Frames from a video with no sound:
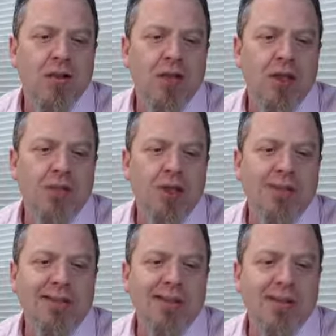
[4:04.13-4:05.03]
January
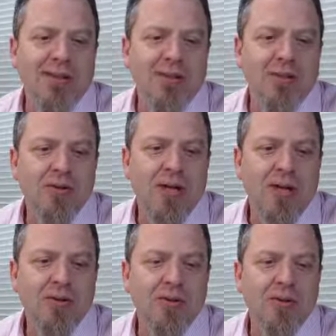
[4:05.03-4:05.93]
6,
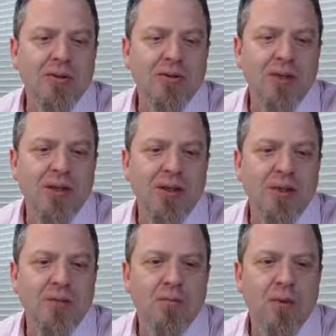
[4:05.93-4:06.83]

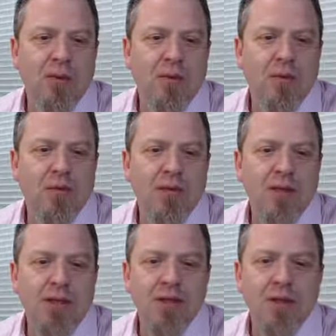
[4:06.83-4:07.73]
2013 was
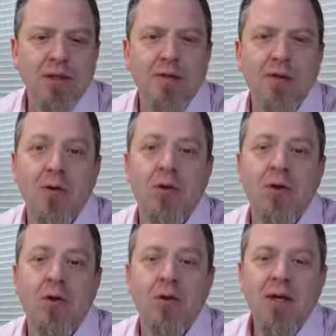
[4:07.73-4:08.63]
actually the photo.
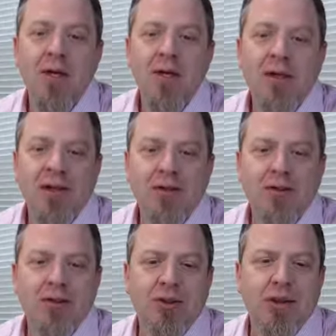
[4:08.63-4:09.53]
So
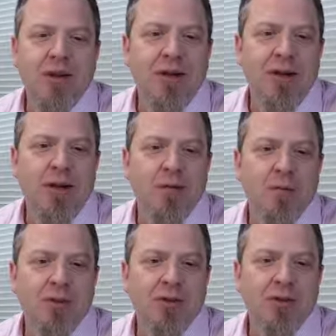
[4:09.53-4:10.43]
interesting enough,
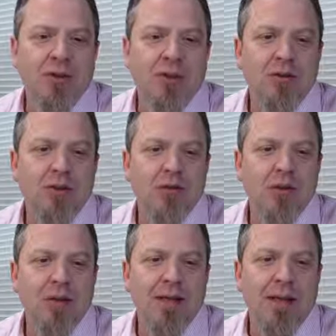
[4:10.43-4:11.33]
when you start to
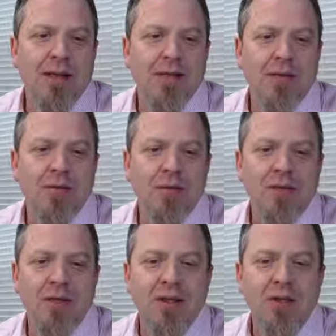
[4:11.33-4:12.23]
look at sort of
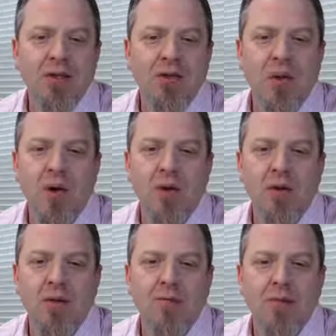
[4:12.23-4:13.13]
the
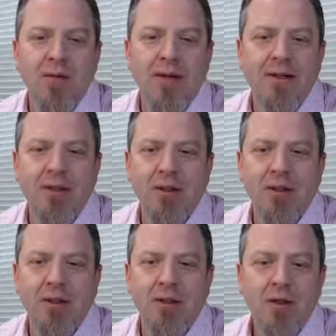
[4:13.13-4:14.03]
historical
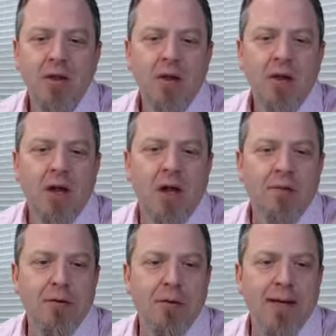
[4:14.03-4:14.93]
information
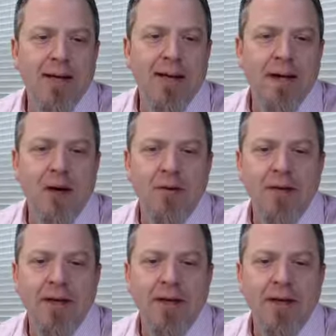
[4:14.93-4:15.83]
of your
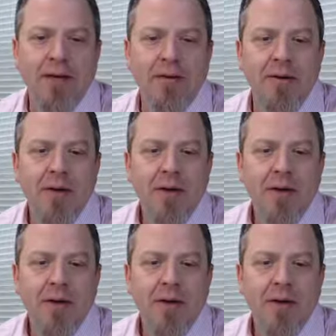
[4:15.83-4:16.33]
account. And